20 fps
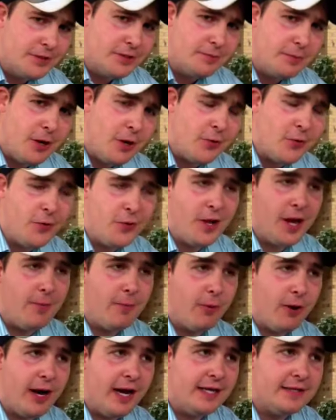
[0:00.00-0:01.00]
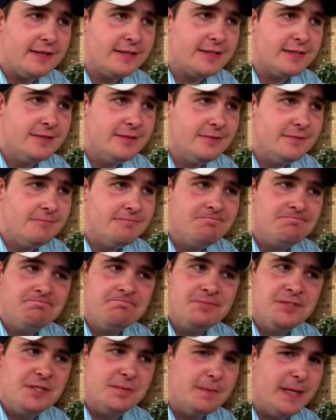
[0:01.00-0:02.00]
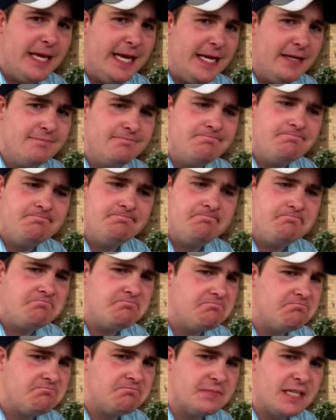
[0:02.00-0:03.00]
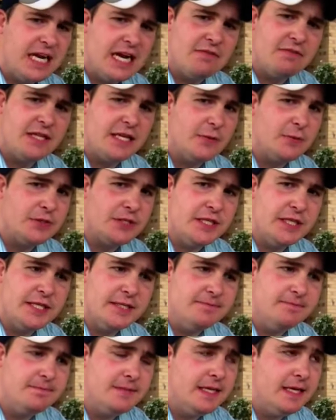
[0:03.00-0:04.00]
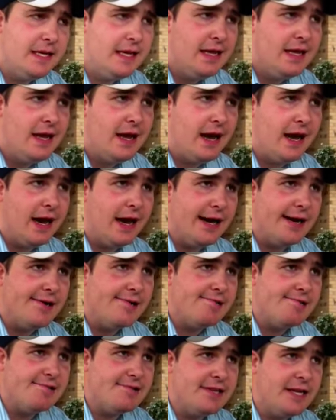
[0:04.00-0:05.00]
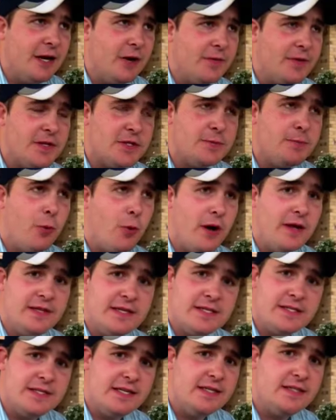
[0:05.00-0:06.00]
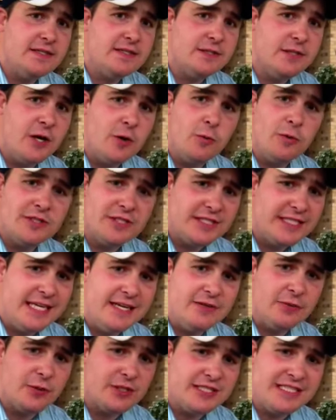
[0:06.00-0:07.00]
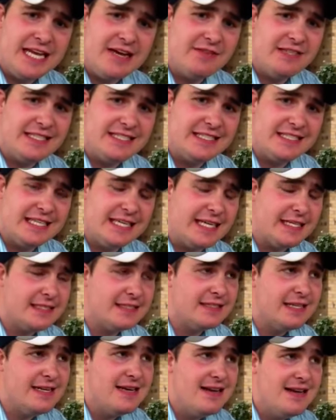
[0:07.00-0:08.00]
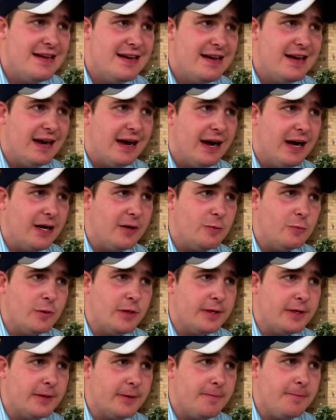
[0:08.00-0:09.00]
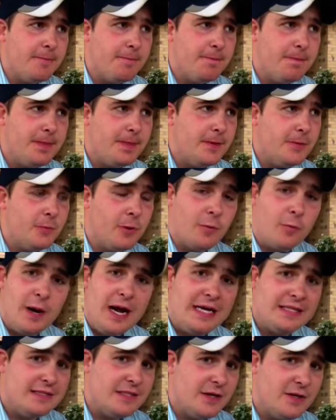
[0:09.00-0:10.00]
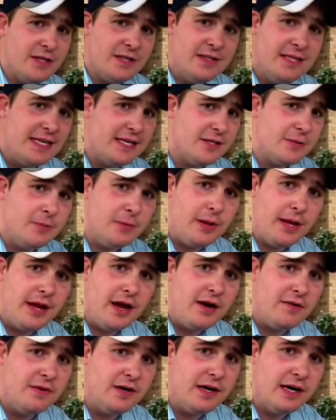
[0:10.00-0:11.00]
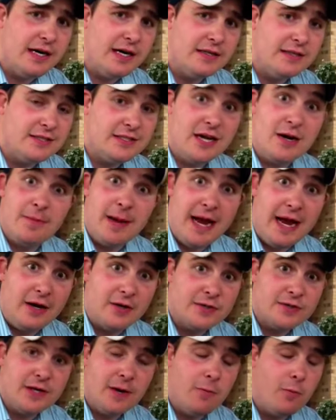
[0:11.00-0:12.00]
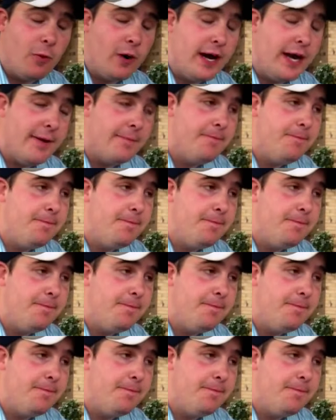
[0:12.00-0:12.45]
the ball through the uprights, to me, everything was good. At this point in the season, we're 7-6. We're right there in the thick of the playoff hunt somehow, some way.